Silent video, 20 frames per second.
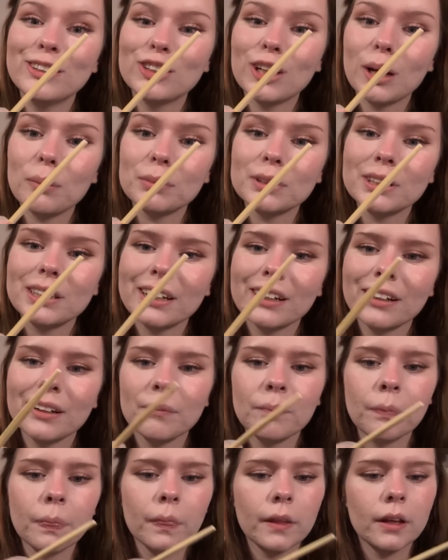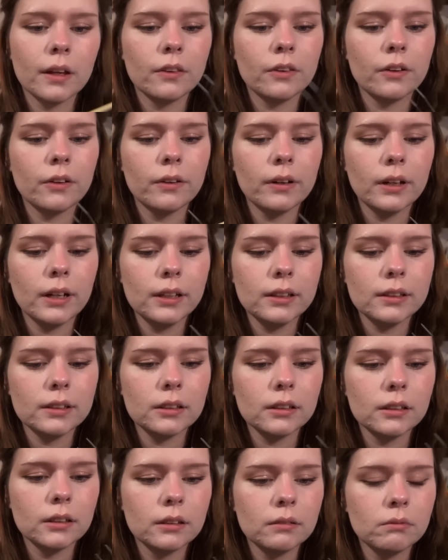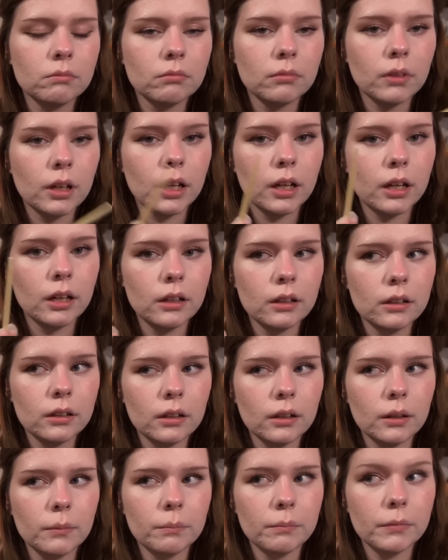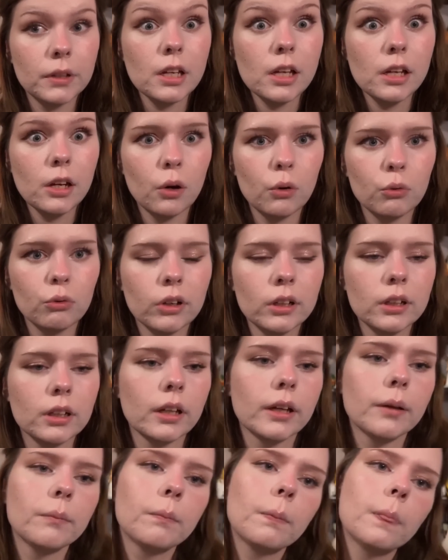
chopstick. They're nice and eco-friendly.